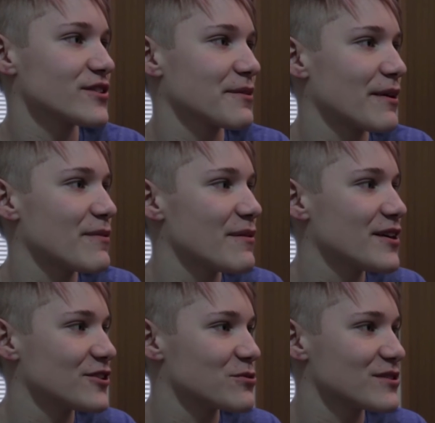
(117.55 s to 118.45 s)
is like my baby
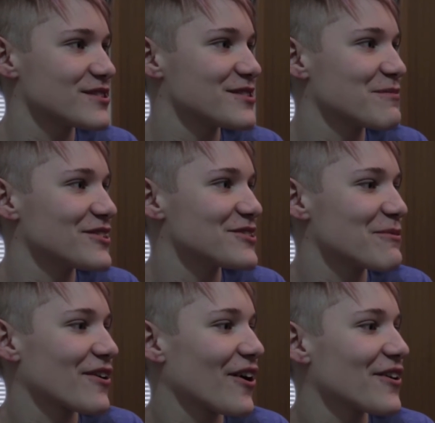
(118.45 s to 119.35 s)
because once it's in my
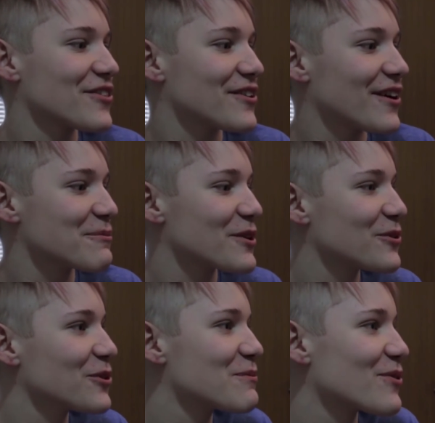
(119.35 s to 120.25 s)
stomach, I, I'm gonna
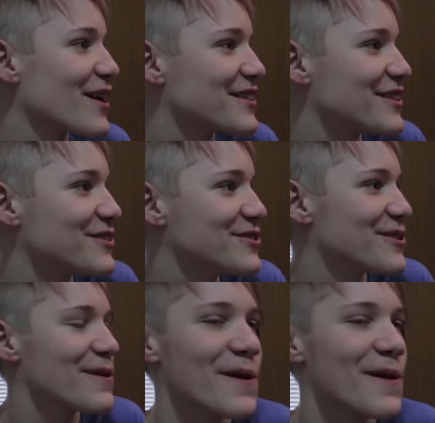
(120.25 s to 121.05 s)
look pregnant.